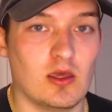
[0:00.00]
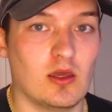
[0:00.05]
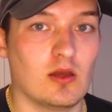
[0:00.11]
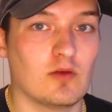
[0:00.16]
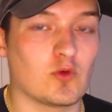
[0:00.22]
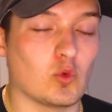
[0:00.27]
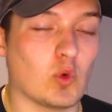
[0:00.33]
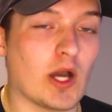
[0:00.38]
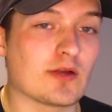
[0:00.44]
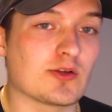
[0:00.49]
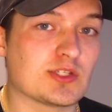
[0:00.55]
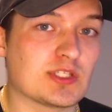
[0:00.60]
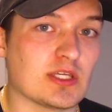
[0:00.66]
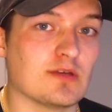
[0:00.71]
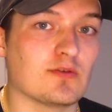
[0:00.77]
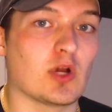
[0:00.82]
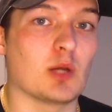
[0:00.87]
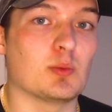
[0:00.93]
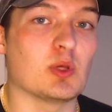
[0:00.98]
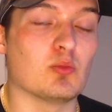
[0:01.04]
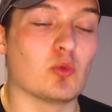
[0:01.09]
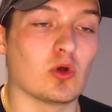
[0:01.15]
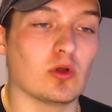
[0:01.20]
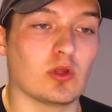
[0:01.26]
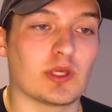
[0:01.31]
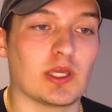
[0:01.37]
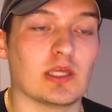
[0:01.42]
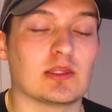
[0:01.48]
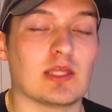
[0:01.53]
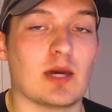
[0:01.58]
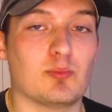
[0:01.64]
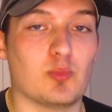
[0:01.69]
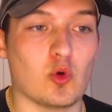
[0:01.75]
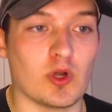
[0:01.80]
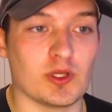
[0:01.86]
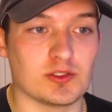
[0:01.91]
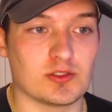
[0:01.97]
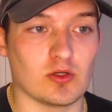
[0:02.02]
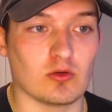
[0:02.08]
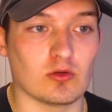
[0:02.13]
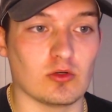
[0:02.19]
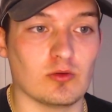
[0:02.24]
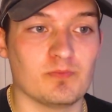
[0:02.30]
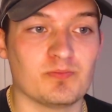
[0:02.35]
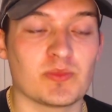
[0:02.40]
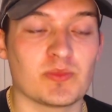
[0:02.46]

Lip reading: For wide receiver, I'd be more looking at that point total.